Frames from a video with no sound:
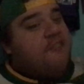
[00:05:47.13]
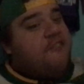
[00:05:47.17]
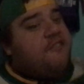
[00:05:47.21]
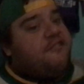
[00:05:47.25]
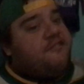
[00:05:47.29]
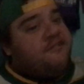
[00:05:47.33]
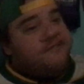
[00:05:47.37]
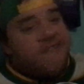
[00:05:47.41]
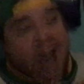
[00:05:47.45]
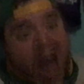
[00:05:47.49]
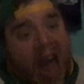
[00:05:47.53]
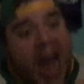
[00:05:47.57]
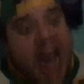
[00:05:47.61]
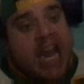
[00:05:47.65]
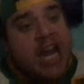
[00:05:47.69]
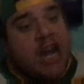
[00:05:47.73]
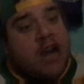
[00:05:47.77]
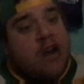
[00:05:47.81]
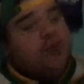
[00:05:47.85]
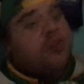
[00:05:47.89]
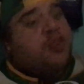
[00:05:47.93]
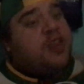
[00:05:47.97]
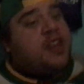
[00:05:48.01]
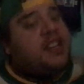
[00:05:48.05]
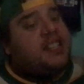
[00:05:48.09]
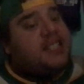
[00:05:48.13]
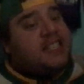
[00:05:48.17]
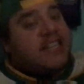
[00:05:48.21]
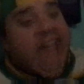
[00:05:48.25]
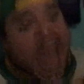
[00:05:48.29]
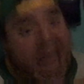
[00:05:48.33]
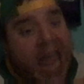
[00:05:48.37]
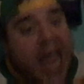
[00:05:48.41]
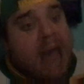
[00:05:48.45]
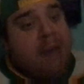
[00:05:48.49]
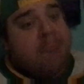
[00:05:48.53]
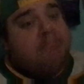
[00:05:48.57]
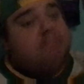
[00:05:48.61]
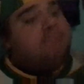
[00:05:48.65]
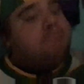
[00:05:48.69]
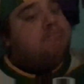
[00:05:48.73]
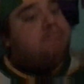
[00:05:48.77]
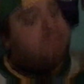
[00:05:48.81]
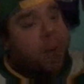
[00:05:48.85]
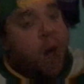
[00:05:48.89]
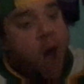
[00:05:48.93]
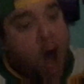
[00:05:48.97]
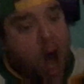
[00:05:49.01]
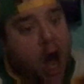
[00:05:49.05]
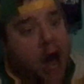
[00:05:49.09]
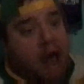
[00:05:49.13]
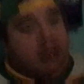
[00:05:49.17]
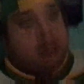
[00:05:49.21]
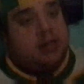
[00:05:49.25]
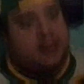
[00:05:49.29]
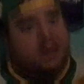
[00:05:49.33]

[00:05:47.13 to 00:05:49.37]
Fire the damn puck!